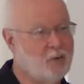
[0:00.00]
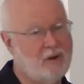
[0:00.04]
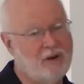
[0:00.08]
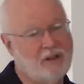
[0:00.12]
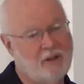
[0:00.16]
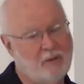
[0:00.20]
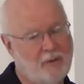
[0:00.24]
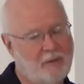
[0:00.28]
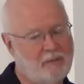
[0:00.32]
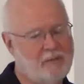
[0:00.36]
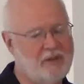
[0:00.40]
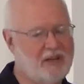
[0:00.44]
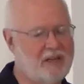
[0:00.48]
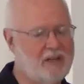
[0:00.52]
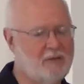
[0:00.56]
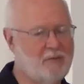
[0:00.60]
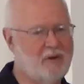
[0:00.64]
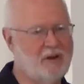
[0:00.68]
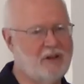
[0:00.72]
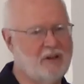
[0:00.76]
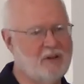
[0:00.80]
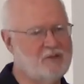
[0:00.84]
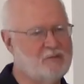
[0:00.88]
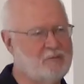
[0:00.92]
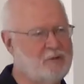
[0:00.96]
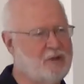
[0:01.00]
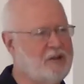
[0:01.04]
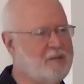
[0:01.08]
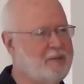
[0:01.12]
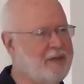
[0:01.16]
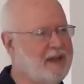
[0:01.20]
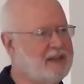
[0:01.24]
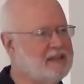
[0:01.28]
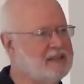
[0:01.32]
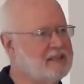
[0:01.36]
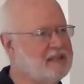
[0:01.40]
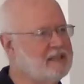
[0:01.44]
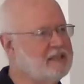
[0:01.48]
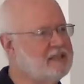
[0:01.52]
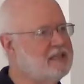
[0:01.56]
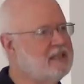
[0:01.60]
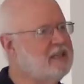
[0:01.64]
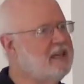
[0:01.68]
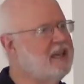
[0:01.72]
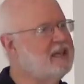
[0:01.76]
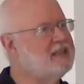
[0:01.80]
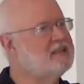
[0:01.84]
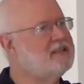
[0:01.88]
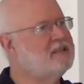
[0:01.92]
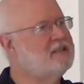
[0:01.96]
you're one of, one of those beauty magazines.
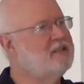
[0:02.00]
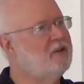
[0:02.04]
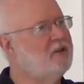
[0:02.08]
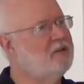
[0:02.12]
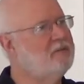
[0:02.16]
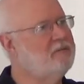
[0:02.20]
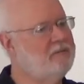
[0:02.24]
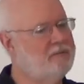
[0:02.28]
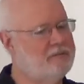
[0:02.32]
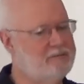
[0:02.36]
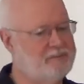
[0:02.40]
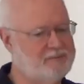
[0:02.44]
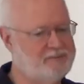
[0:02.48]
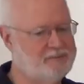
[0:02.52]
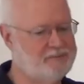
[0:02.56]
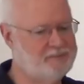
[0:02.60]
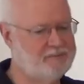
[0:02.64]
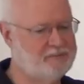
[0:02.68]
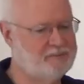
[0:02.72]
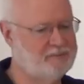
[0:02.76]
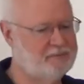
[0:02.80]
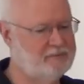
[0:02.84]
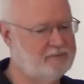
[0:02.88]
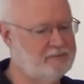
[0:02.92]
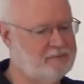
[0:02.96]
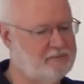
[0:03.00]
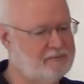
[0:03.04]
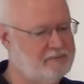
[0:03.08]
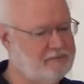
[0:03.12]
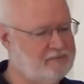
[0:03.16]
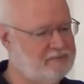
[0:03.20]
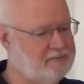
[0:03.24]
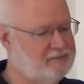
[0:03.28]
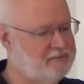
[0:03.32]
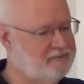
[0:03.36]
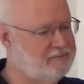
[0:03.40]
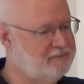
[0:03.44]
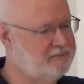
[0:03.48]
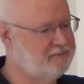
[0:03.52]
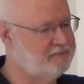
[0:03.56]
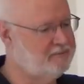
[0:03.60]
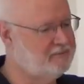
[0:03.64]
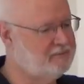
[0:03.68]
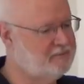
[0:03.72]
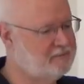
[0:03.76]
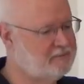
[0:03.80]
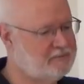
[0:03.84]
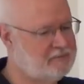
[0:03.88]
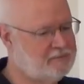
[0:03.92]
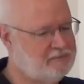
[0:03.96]
Yes, Of course, you could be thankful that
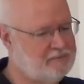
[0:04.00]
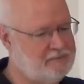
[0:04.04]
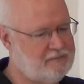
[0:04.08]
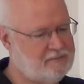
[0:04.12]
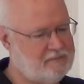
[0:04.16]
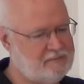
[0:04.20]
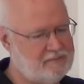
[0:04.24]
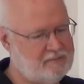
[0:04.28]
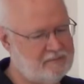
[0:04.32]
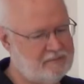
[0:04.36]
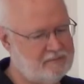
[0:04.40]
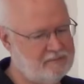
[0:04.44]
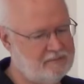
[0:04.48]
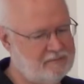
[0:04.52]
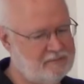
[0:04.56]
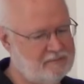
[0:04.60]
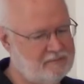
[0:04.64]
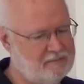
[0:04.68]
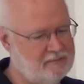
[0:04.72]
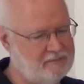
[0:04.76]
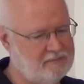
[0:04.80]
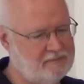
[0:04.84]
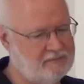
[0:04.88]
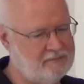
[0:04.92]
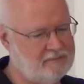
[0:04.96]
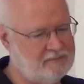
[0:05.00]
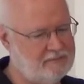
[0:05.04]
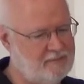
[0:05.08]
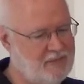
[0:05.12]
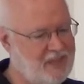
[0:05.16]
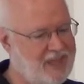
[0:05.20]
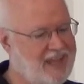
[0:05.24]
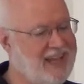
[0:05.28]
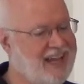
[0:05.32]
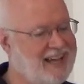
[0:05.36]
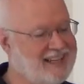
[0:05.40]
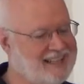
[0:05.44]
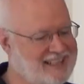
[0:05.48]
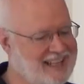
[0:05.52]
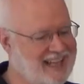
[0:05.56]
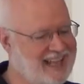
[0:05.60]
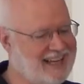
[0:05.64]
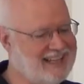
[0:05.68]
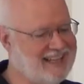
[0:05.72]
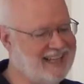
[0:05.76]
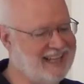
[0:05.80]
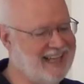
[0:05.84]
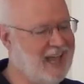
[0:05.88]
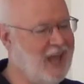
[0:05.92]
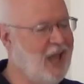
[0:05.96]
you don't have some of those things. Yeah,
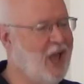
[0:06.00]
exactly.